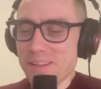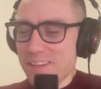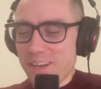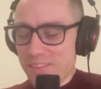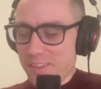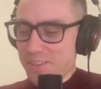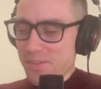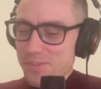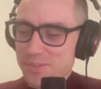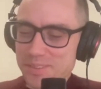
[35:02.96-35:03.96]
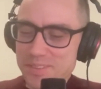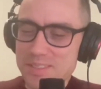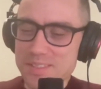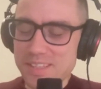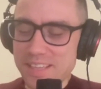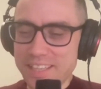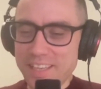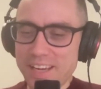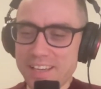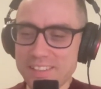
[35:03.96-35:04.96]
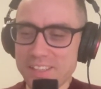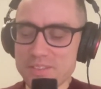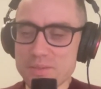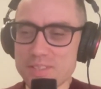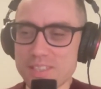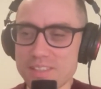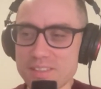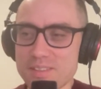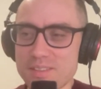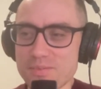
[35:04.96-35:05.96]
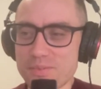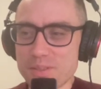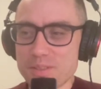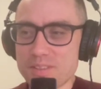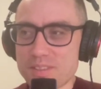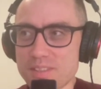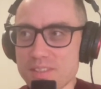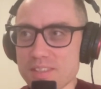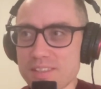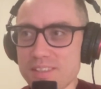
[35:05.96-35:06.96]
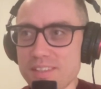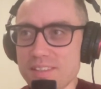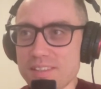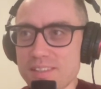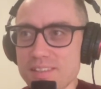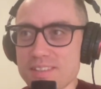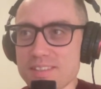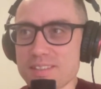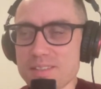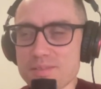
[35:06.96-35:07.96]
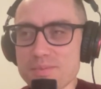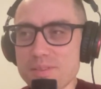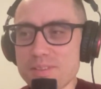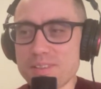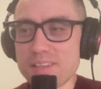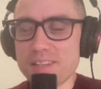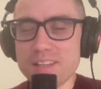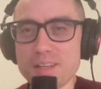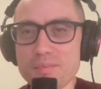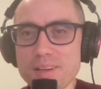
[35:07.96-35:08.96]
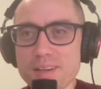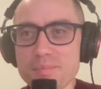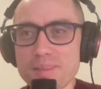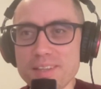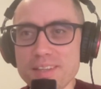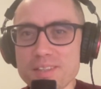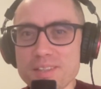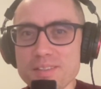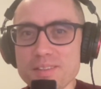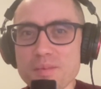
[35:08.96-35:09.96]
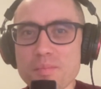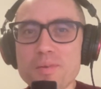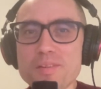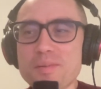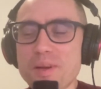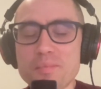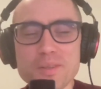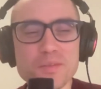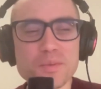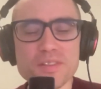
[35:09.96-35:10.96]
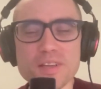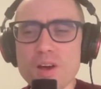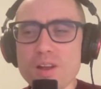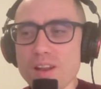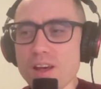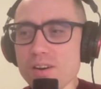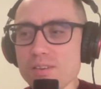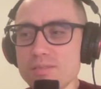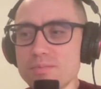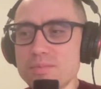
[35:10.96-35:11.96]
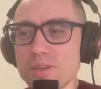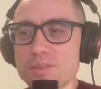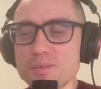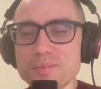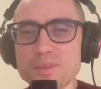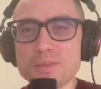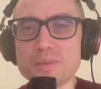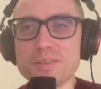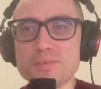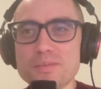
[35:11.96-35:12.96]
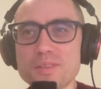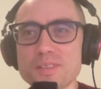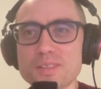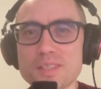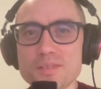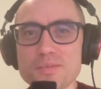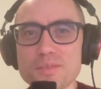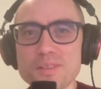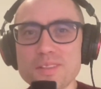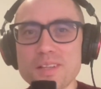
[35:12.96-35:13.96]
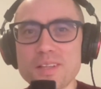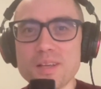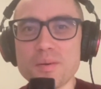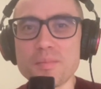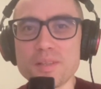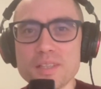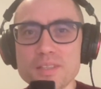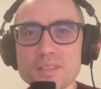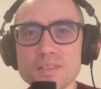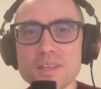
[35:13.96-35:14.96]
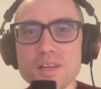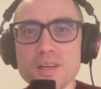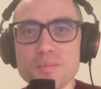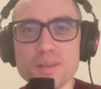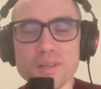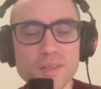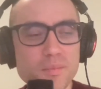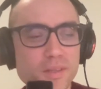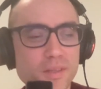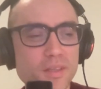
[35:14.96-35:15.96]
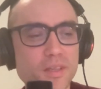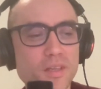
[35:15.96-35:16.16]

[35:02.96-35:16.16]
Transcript: I think code is like as you said, it's the first successful LLM application. Probably some companies will say, no, no, no, Dr. Books was the first successful LLM application. But I,